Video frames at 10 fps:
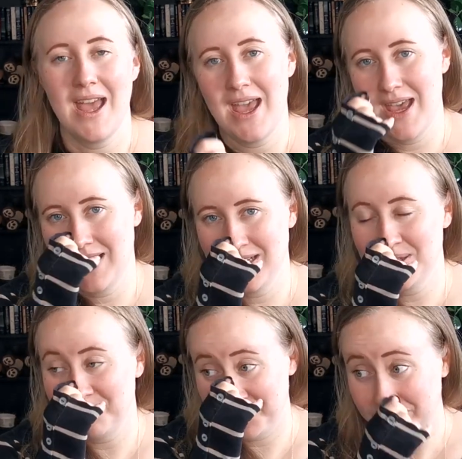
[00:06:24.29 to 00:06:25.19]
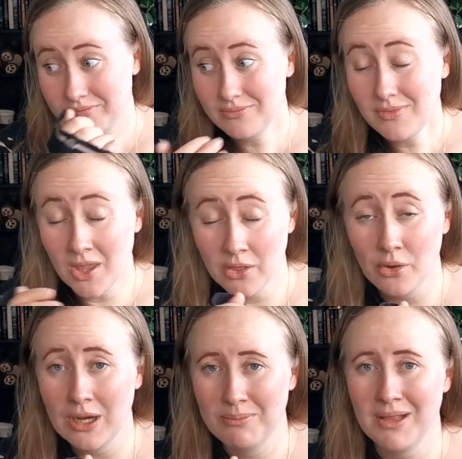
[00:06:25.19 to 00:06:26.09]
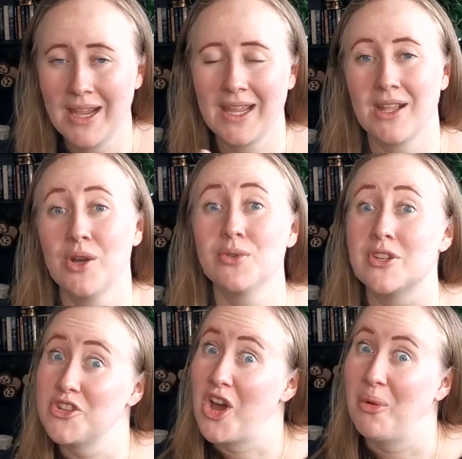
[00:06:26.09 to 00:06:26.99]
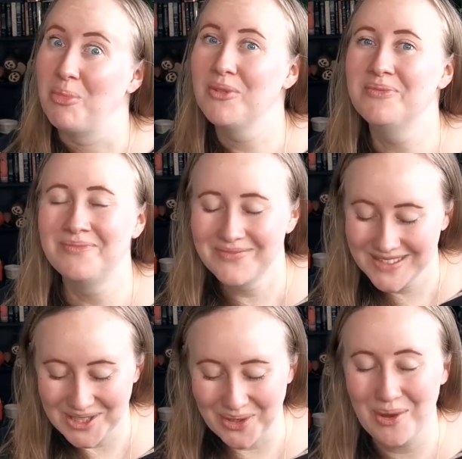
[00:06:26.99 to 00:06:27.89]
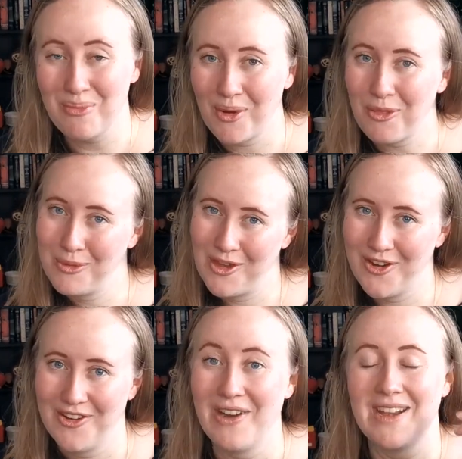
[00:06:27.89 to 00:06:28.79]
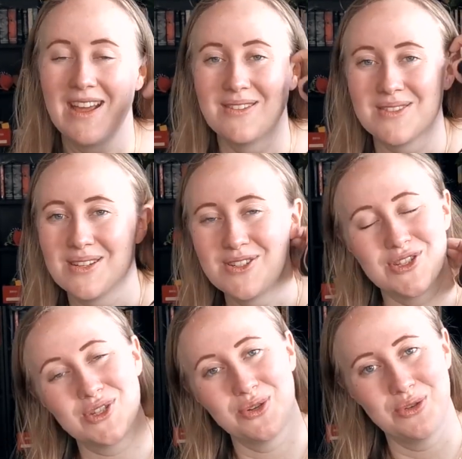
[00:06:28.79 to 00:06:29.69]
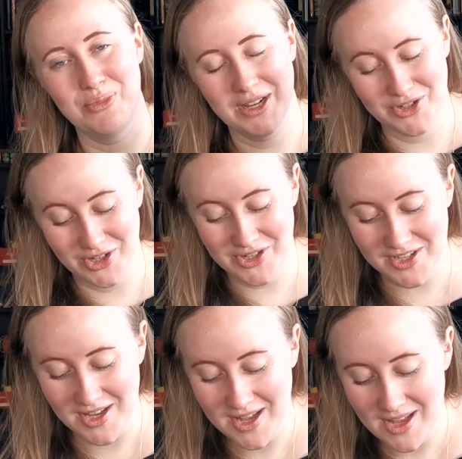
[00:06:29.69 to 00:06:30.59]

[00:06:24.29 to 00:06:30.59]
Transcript: And the gray blanket goes on top. So they're both with her right now, so I'll just show you pictures.